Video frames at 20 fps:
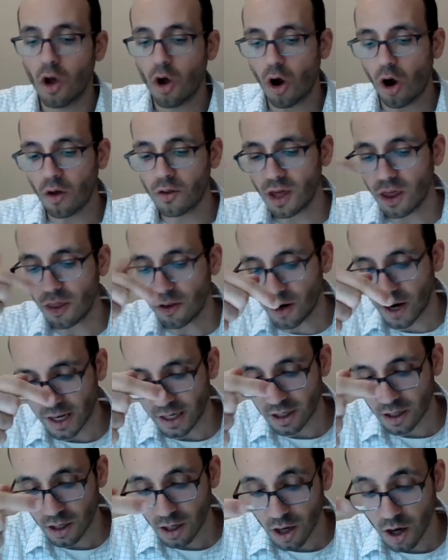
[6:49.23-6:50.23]
On the other
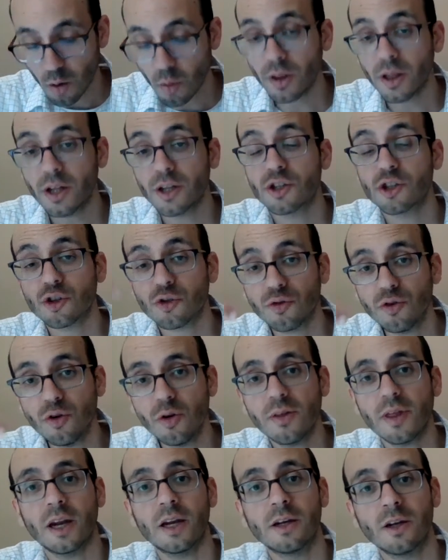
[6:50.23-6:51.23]
hand, whether it's true
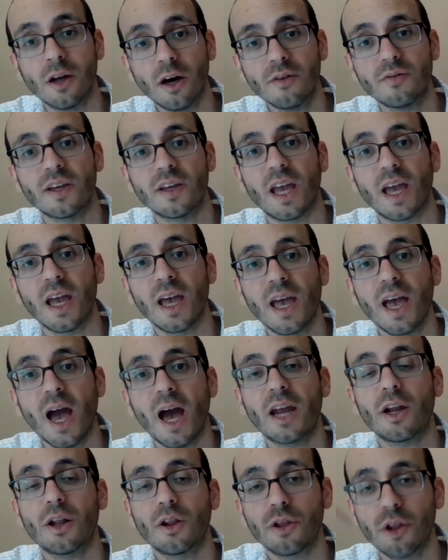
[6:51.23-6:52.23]
that a Navi
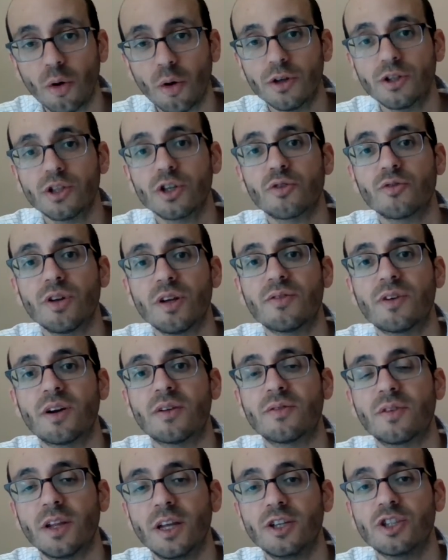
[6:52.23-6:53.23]
had a lower degree of
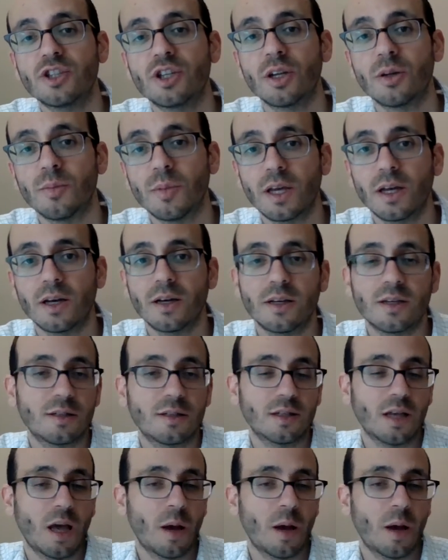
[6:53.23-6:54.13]
revelation because,